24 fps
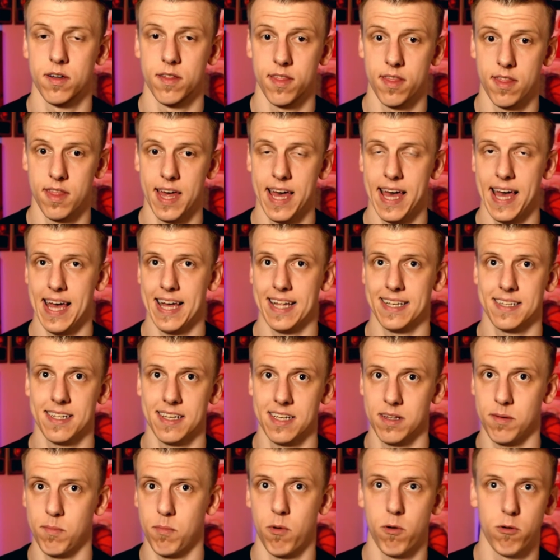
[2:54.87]
that
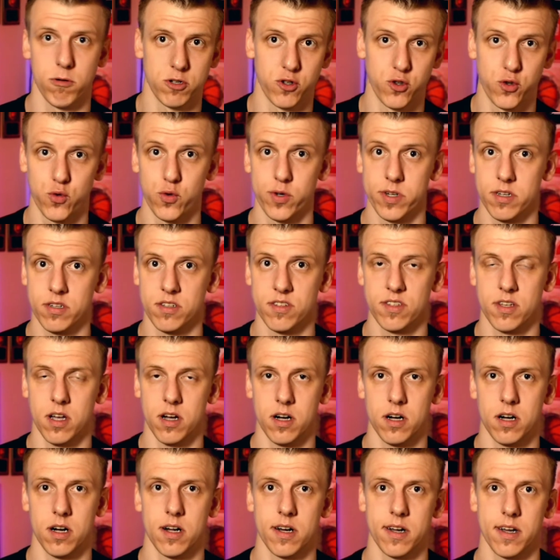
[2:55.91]
and more drills
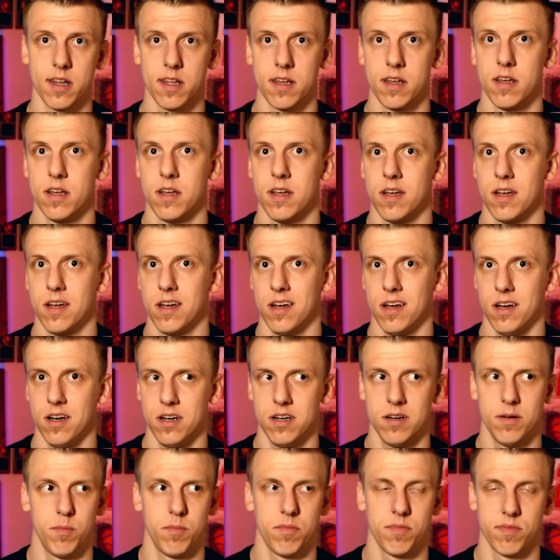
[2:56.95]
on
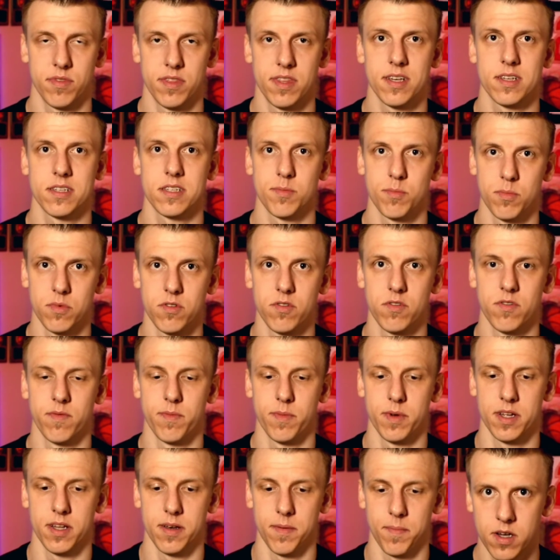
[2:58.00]
this
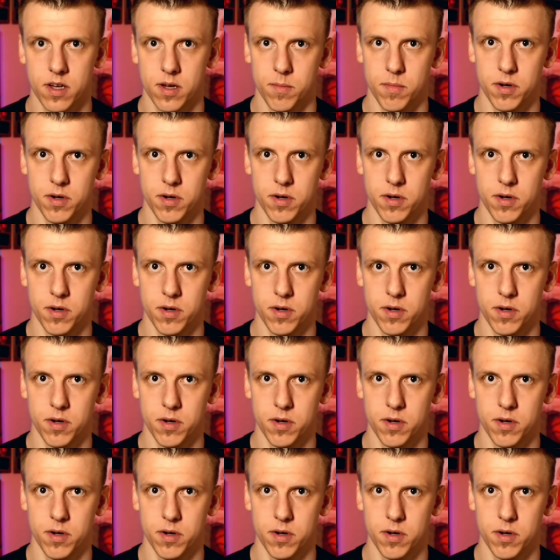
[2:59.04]
movement.